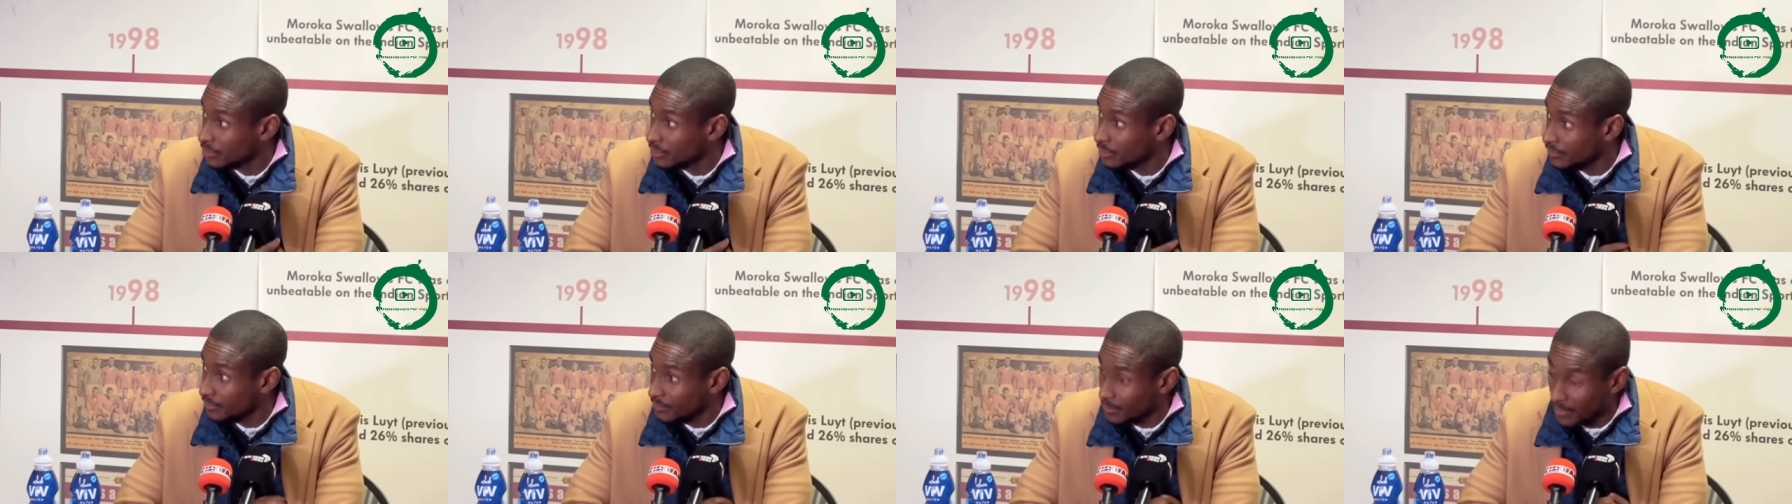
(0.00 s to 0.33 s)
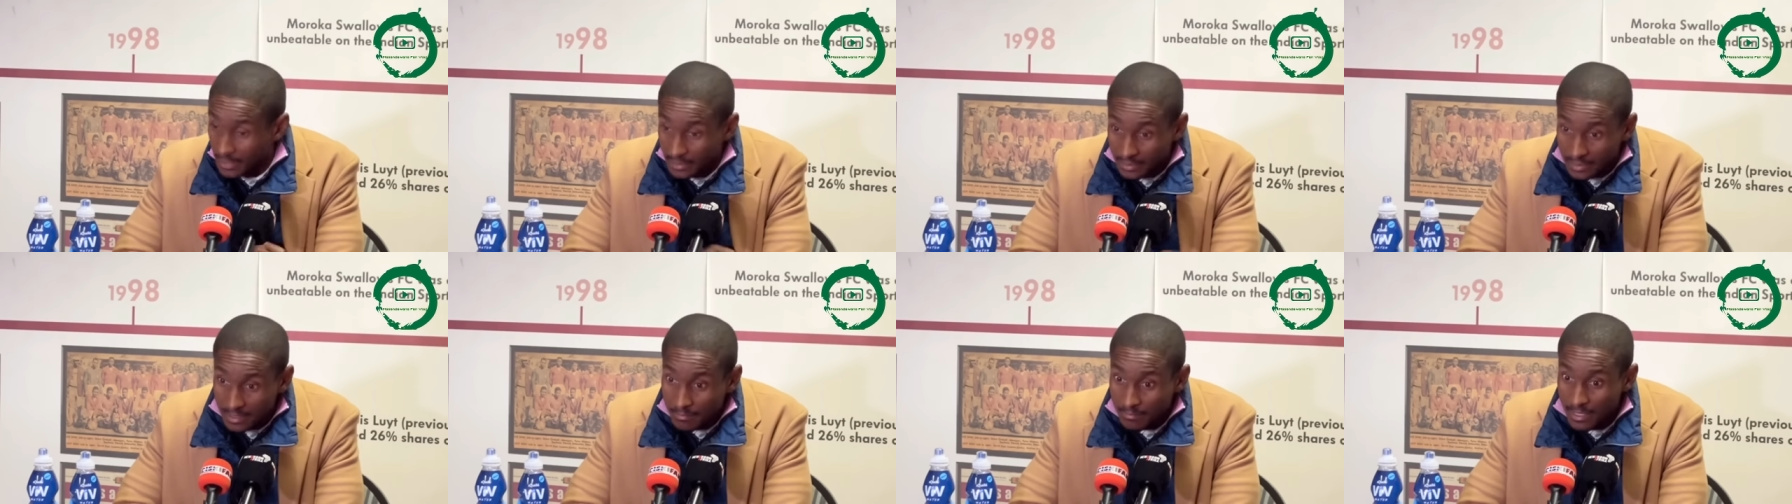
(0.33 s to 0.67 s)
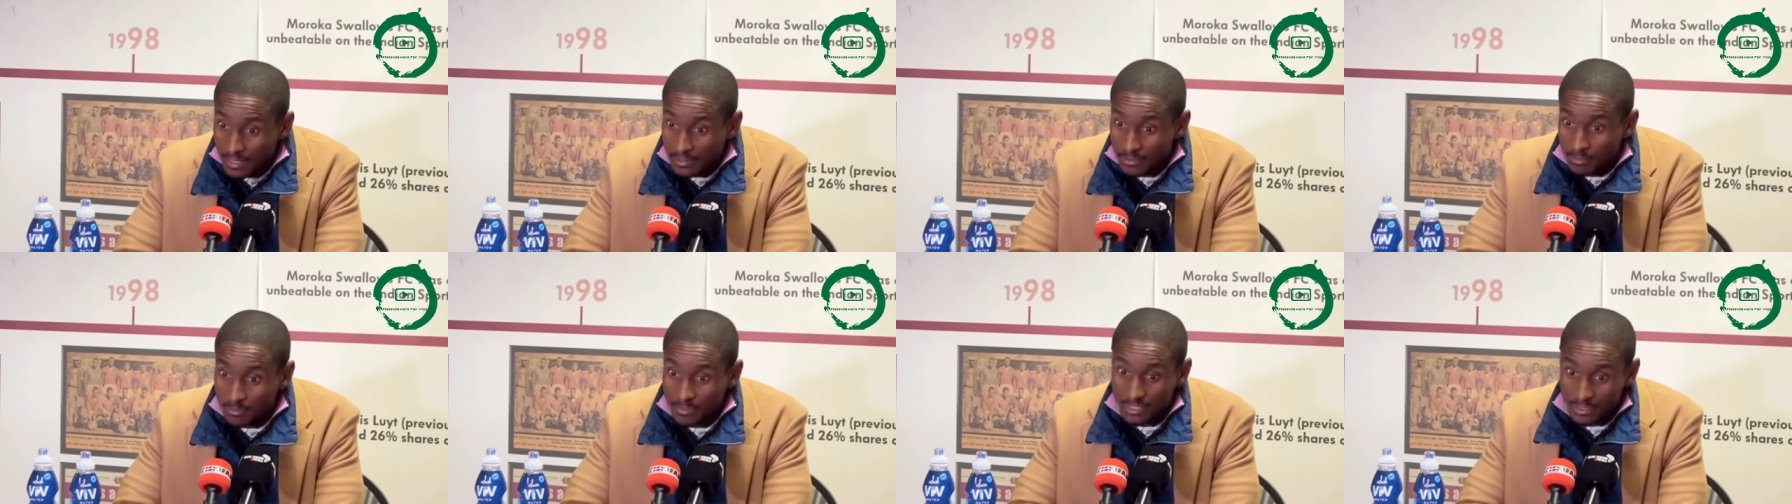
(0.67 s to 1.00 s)
If my team
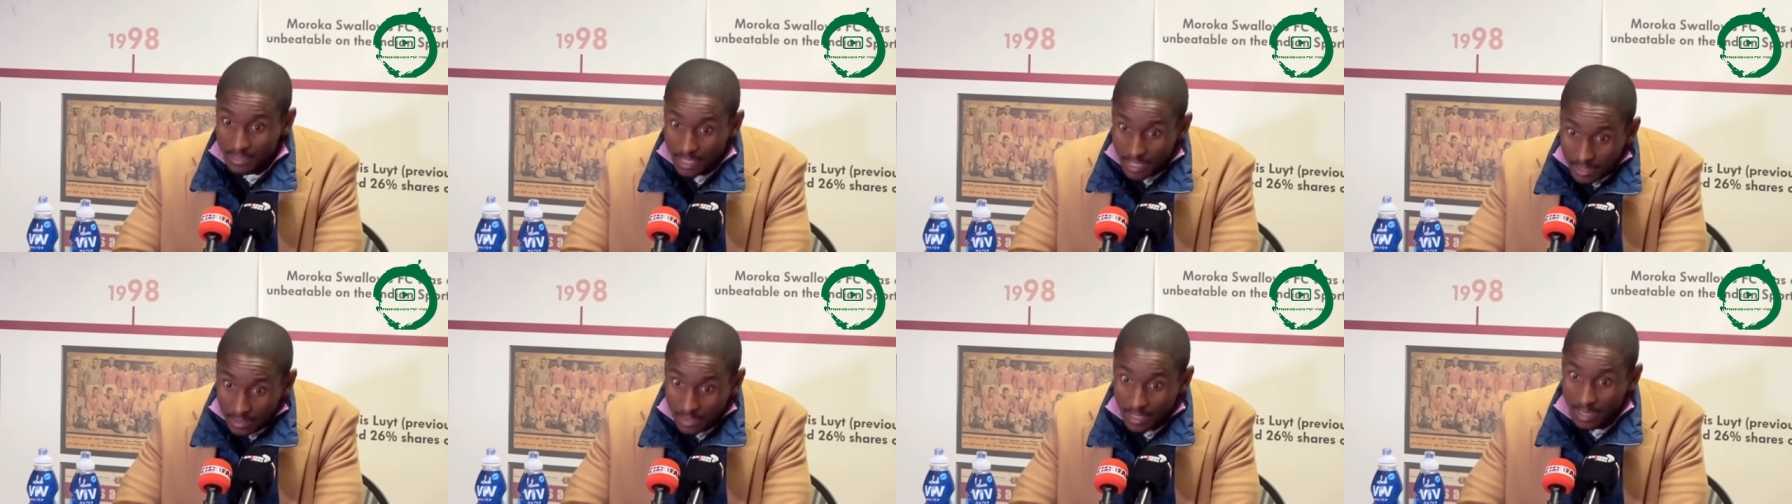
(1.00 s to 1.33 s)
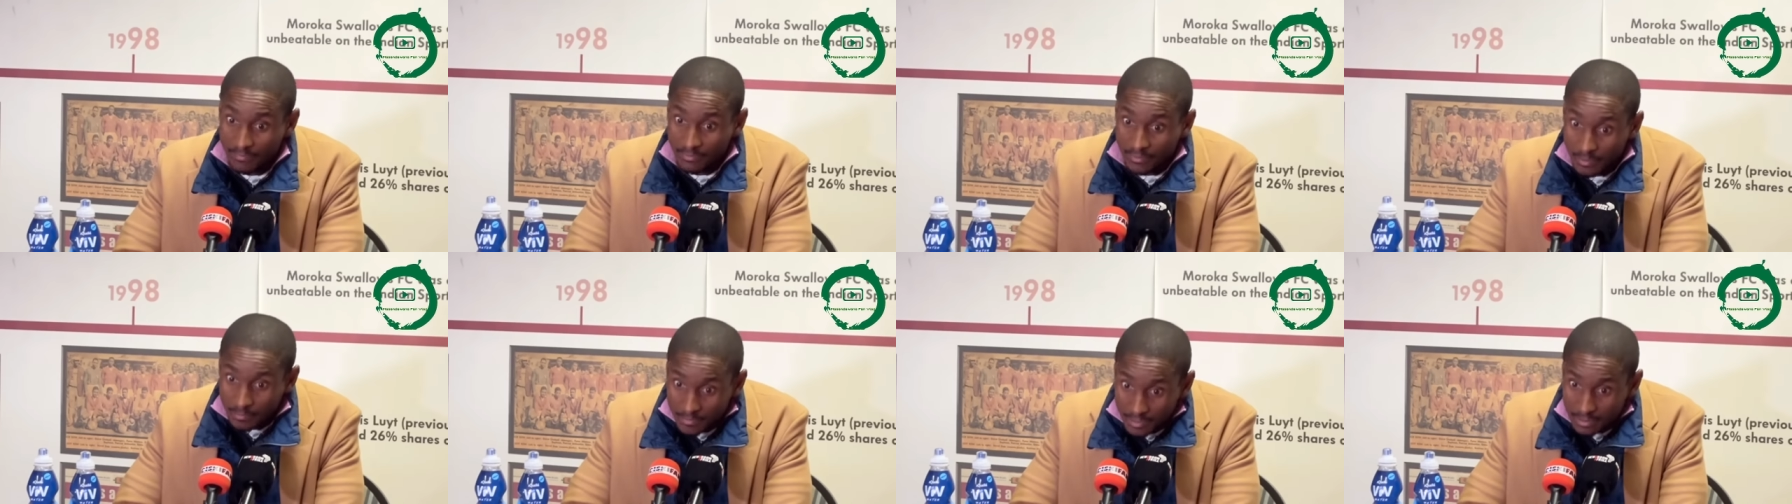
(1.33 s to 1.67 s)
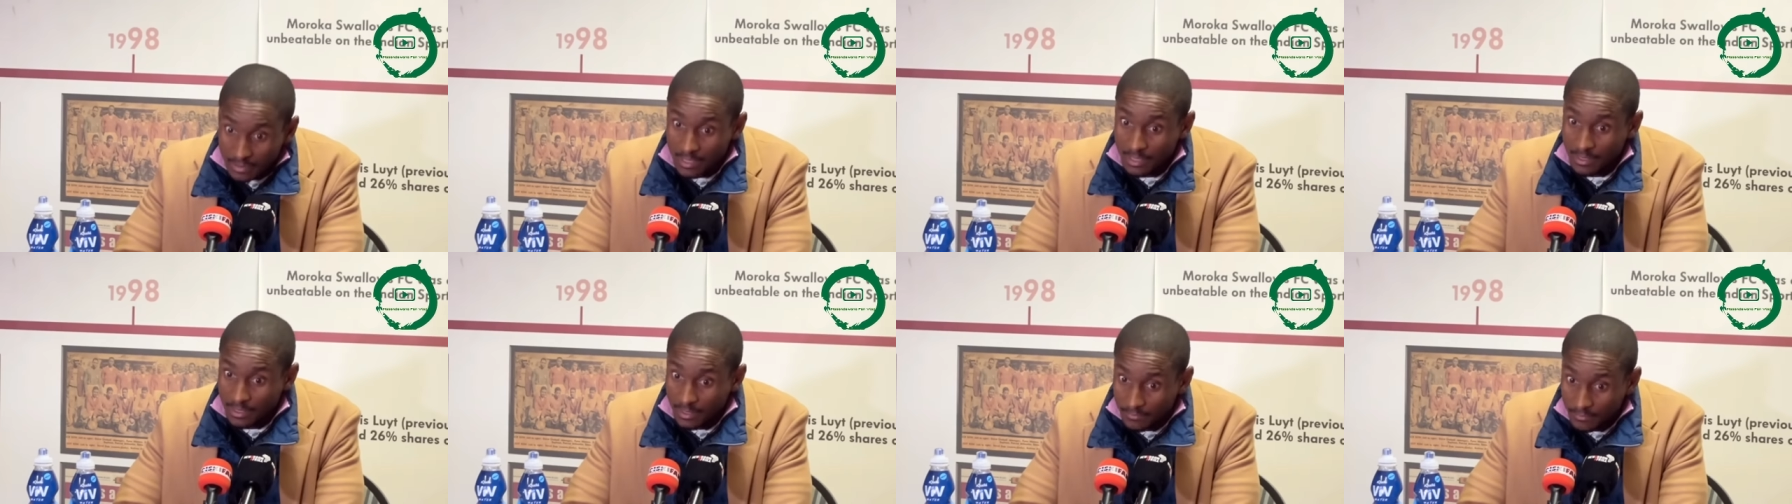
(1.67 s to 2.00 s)
makes mistake after
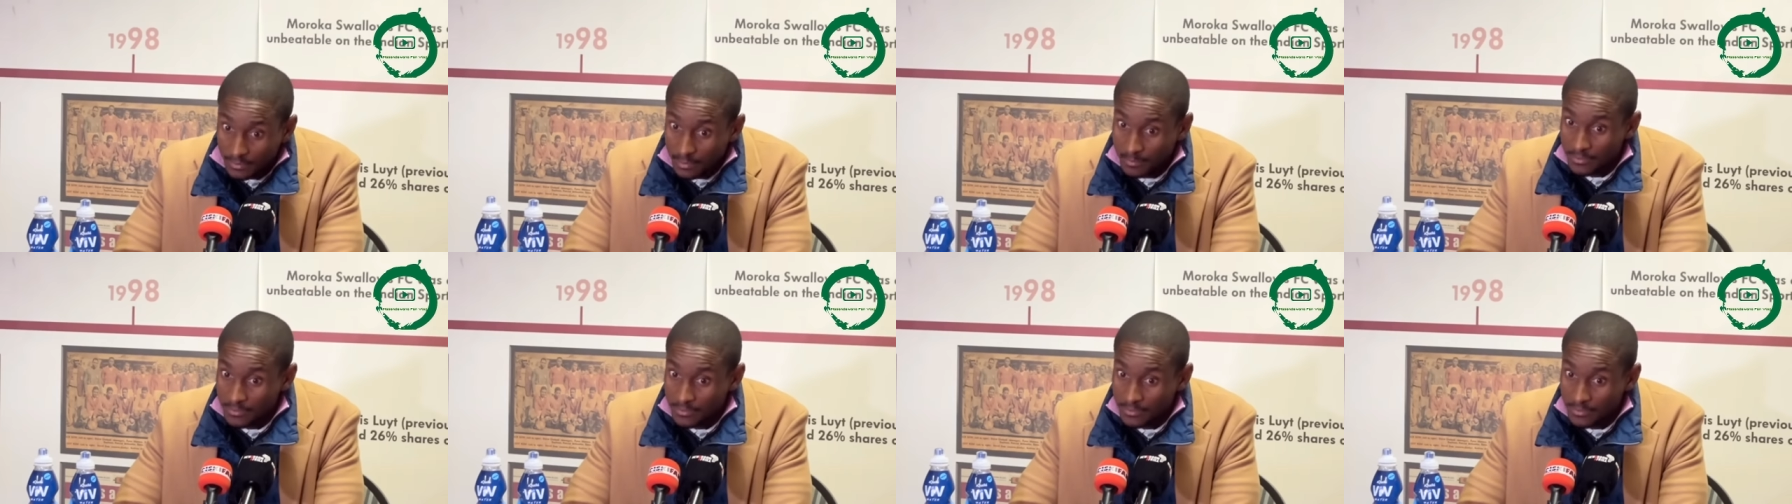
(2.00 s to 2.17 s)
mistake after